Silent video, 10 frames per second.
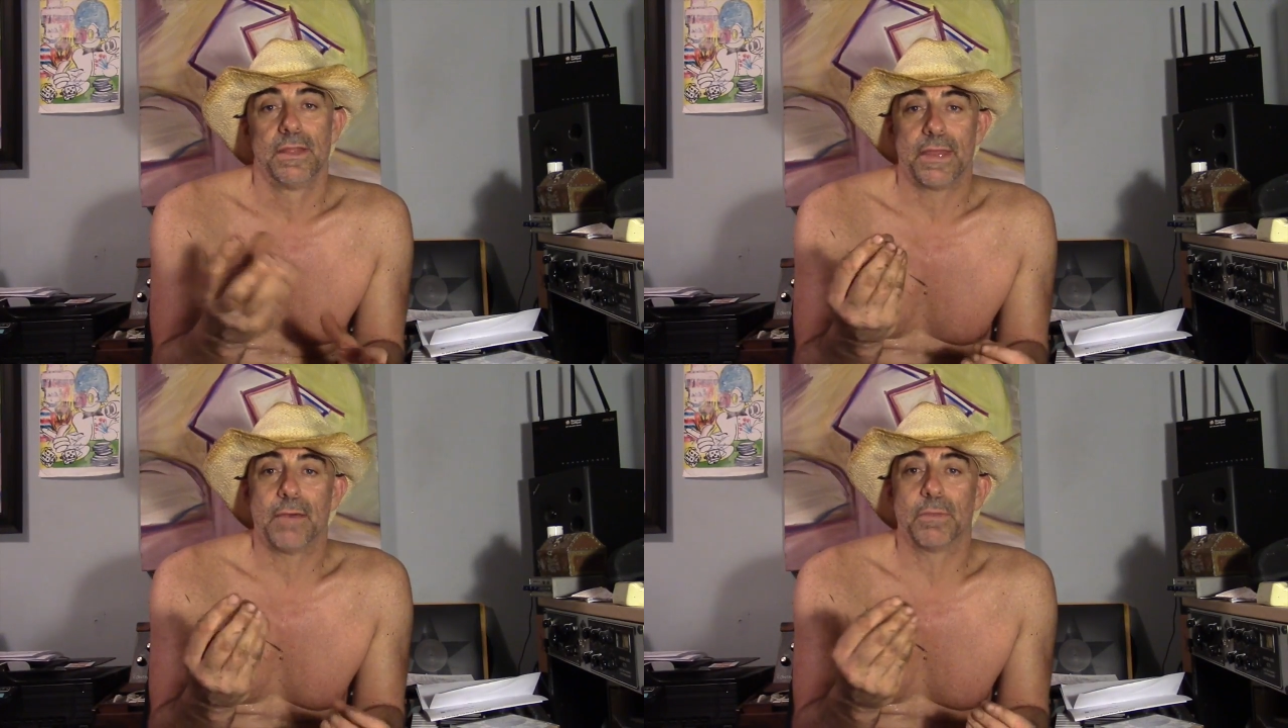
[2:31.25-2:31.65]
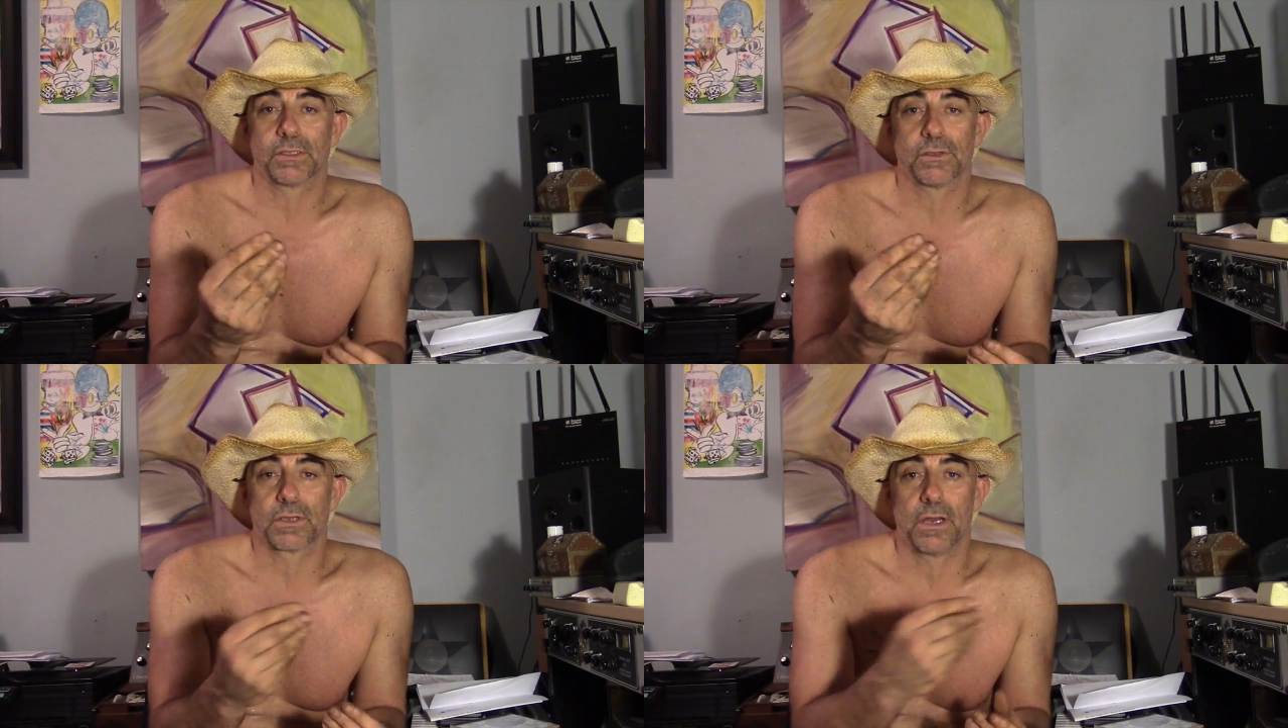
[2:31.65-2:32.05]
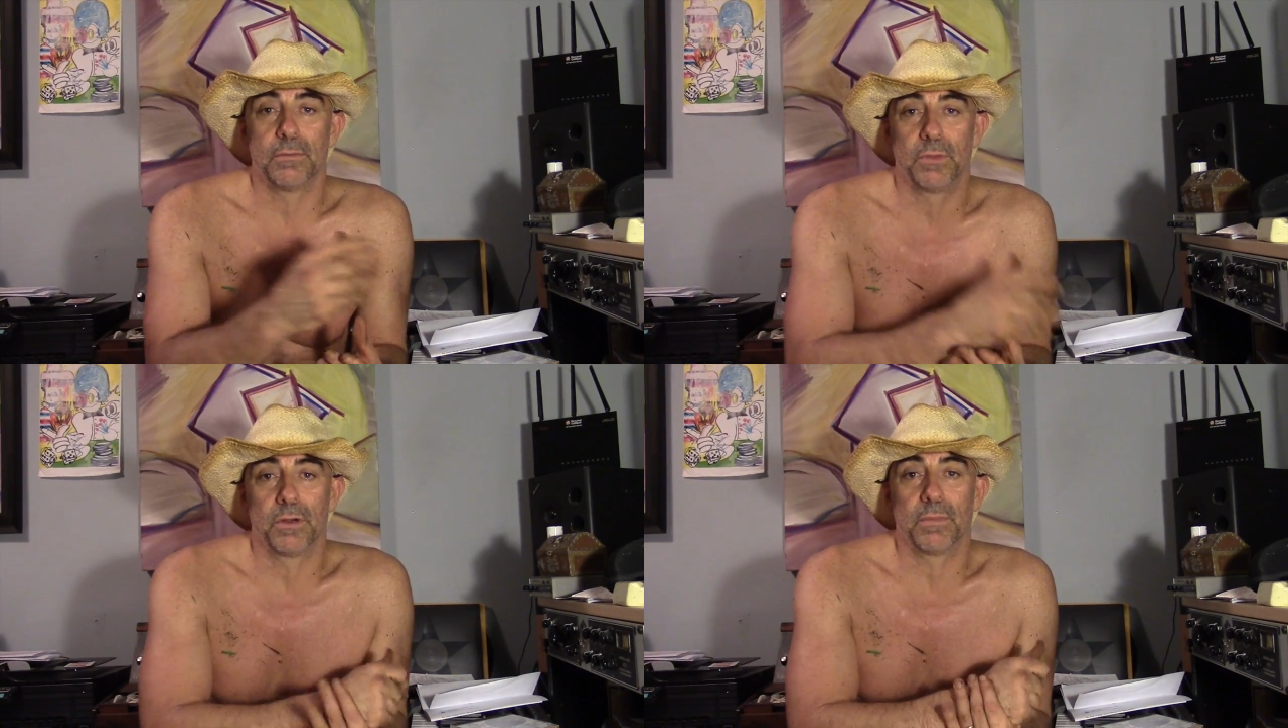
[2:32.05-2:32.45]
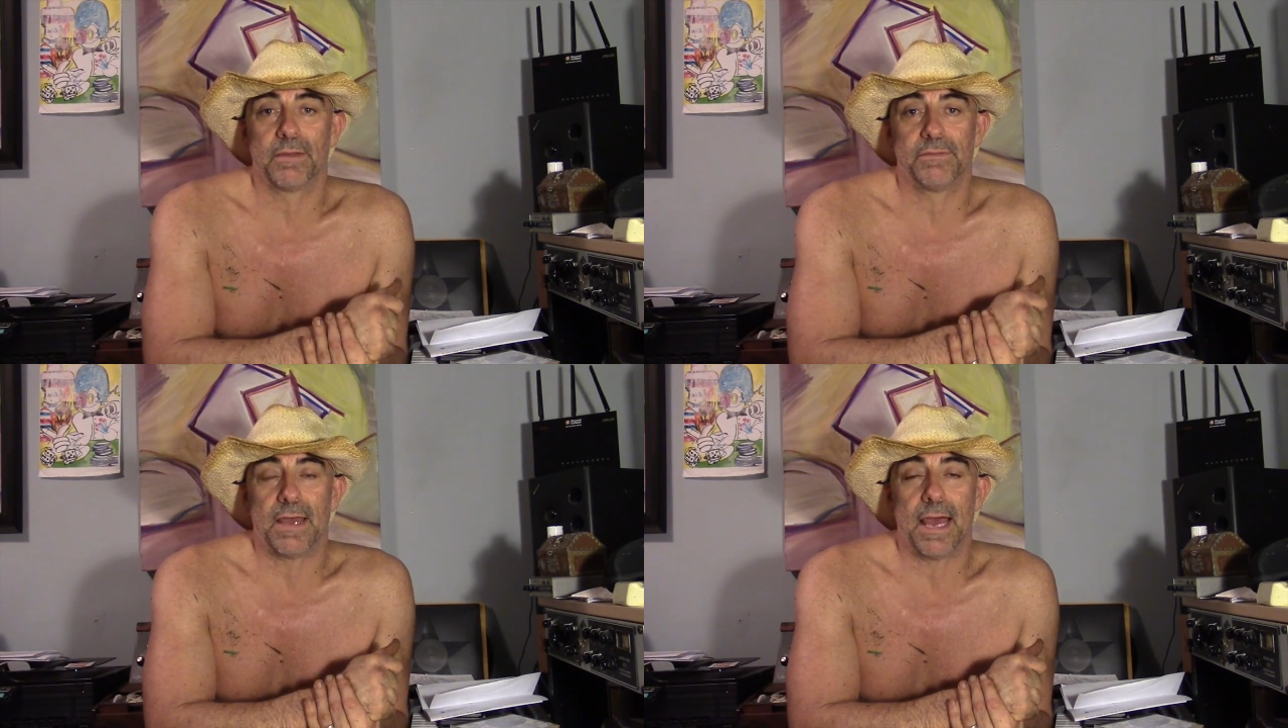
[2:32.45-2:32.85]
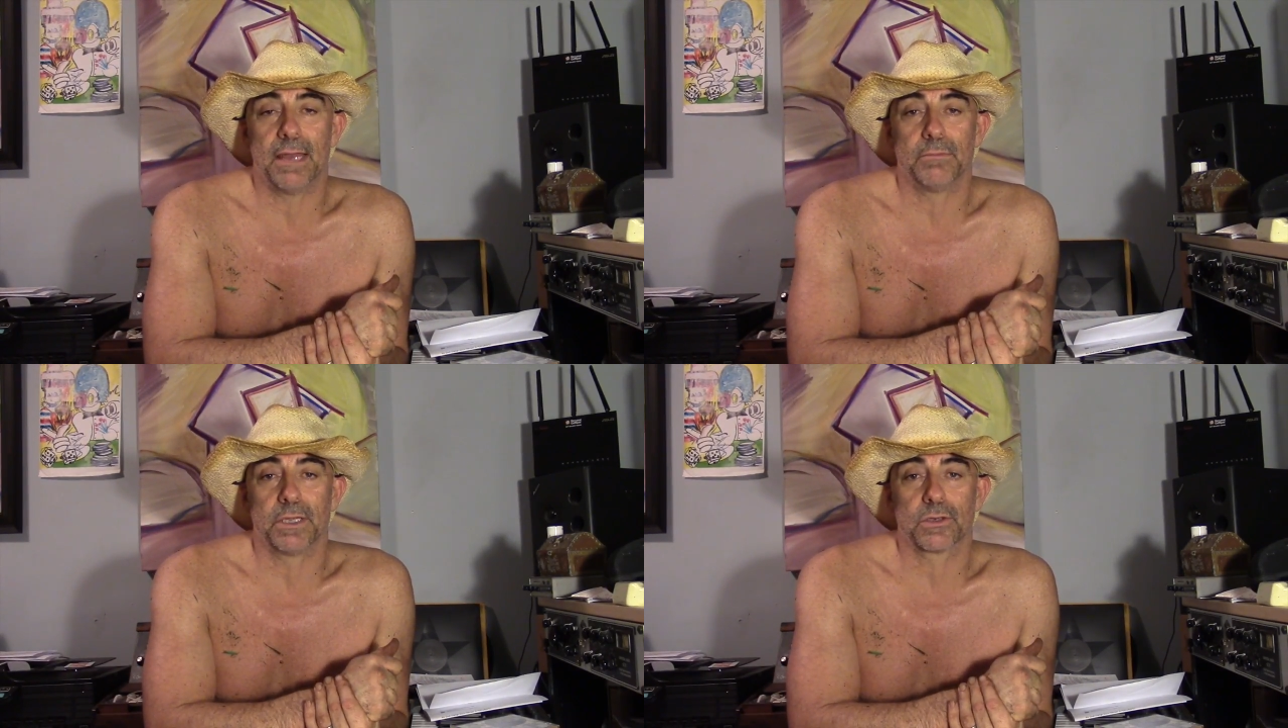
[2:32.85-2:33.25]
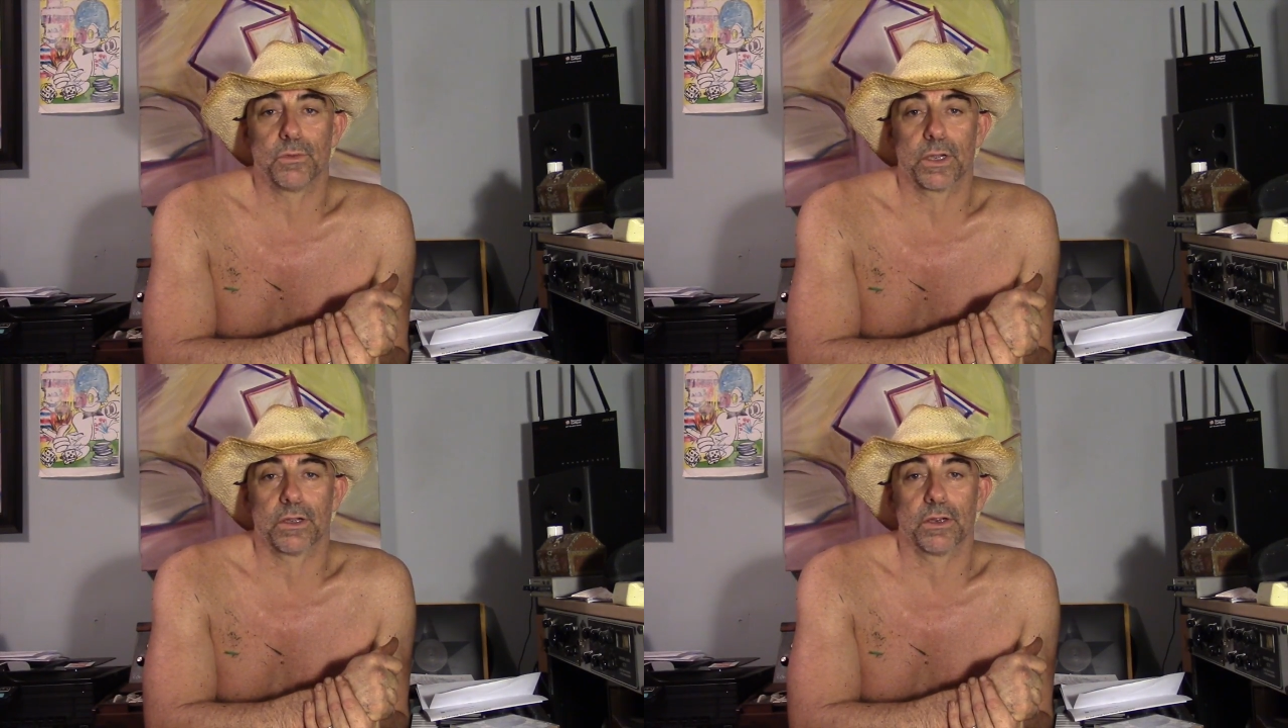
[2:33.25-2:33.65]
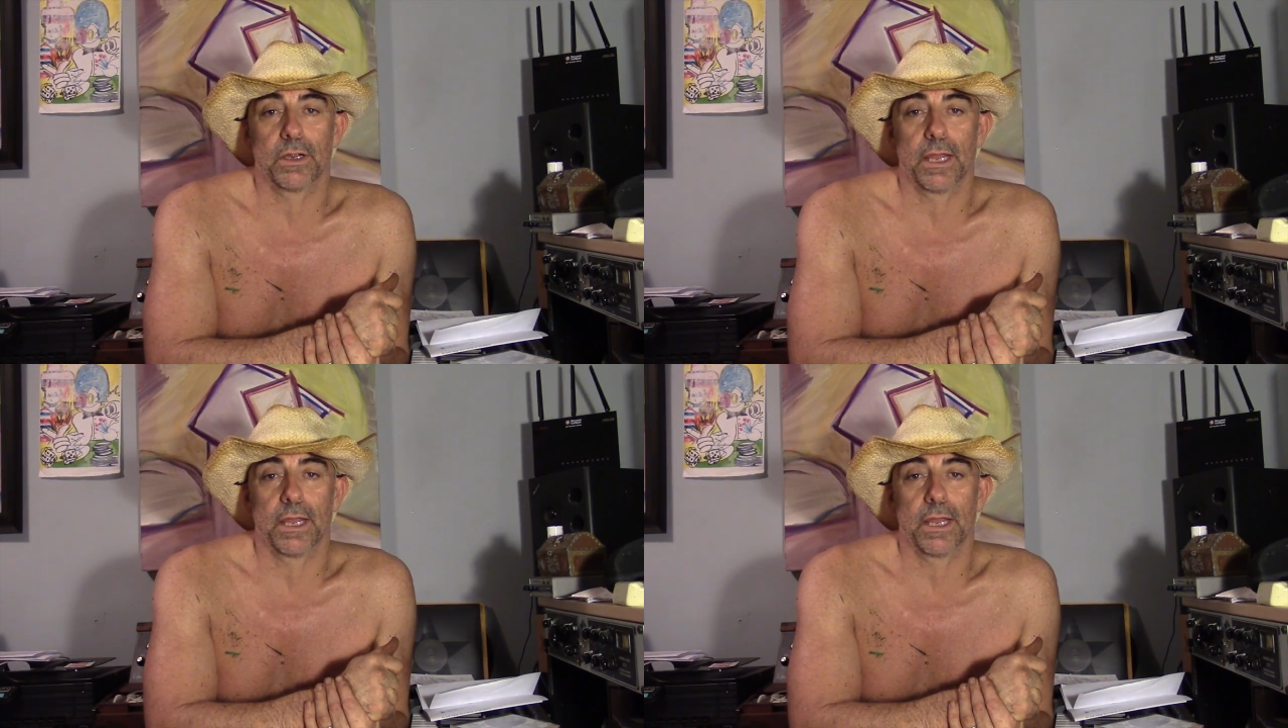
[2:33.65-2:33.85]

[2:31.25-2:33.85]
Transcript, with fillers: that muscle's going to burn my fat much quicker.